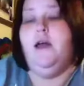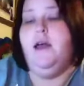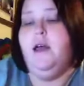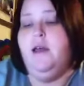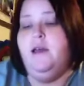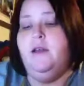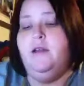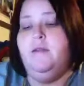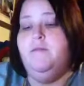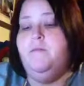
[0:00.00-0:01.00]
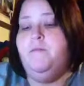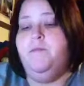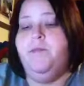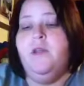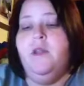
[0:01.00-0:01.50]
And
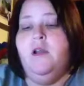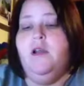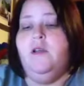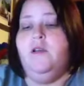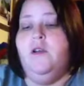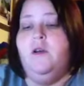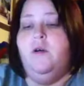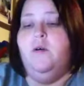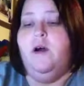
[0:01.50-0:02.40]
you know,